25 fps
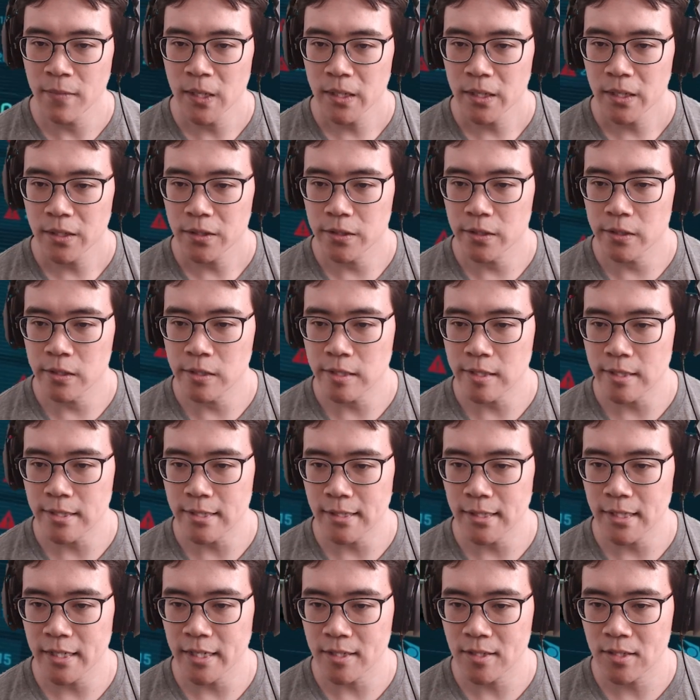there's this
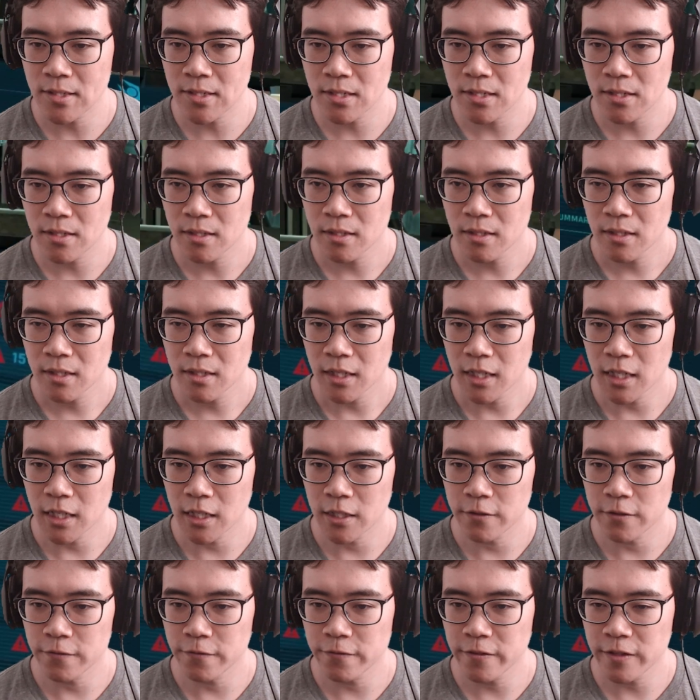list
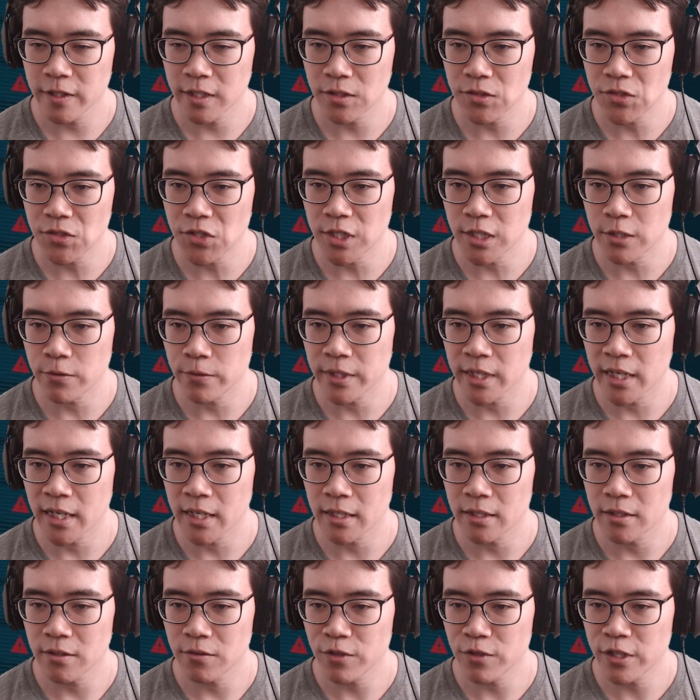of things here. We
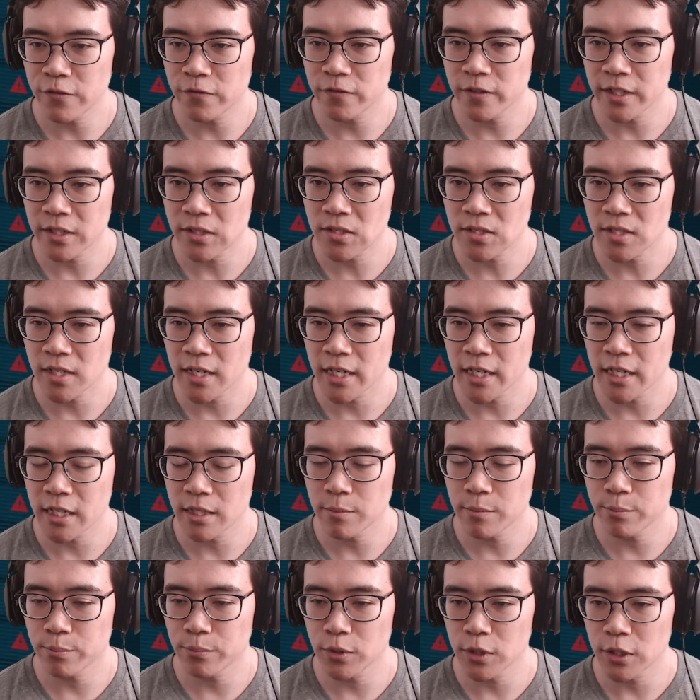got reflex
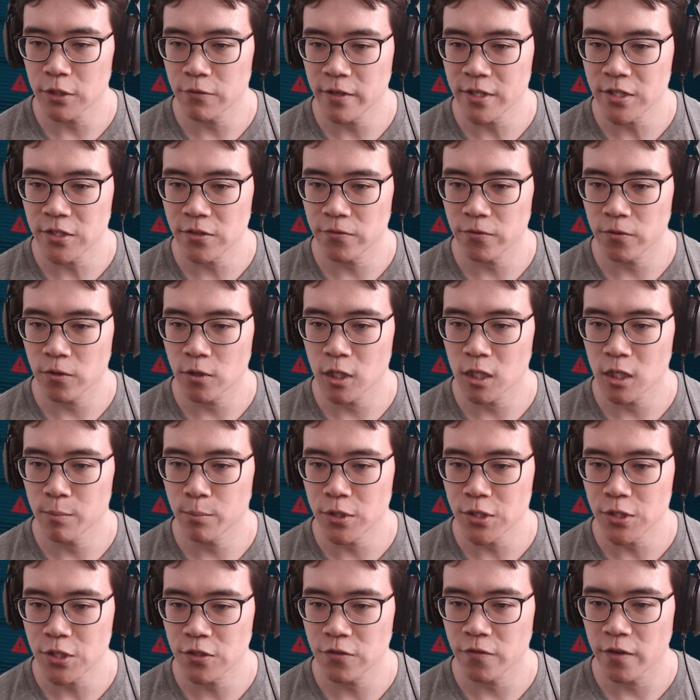sight, bullet reservoir,
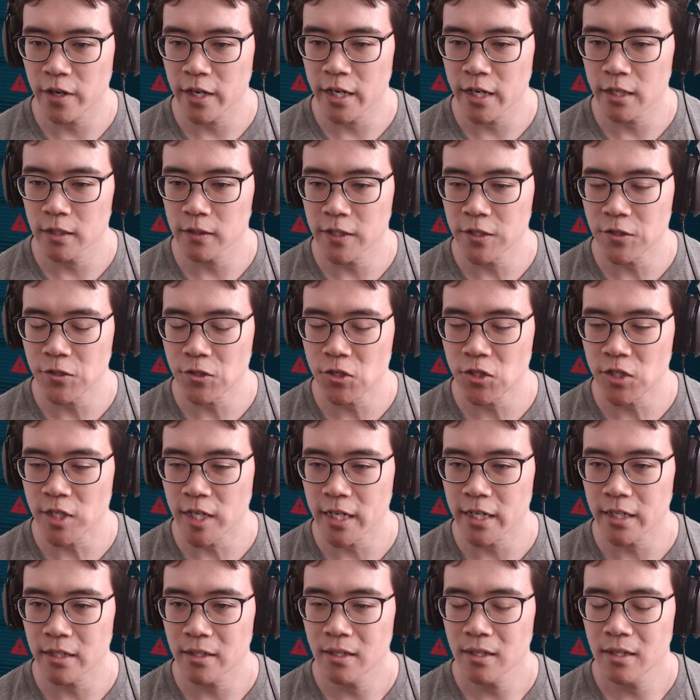burst fire, laser sight,